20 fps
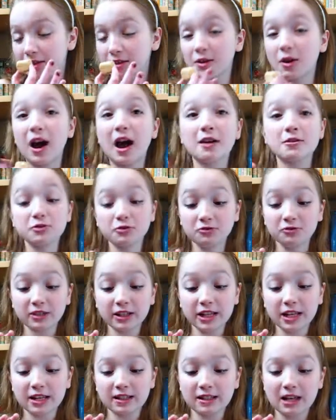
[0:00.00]
So I was
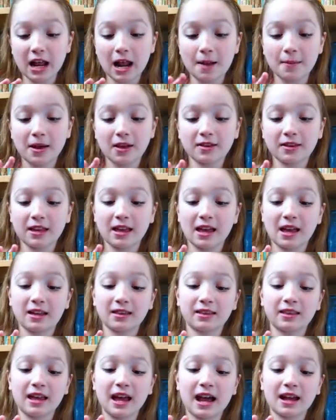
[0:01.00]
really excited about
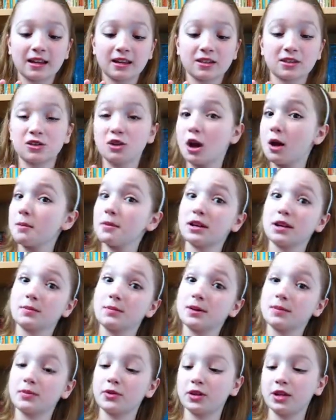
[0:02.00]
that because not many
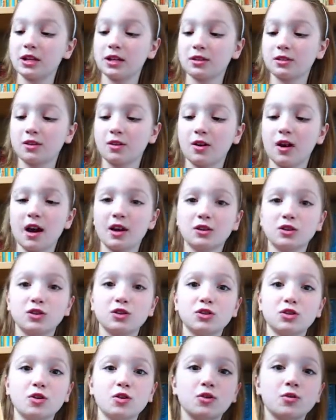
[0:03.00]
people get it. So I'll
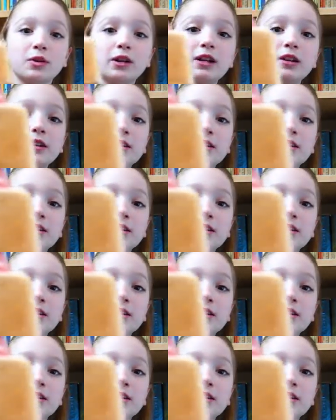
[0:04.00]
just show you what it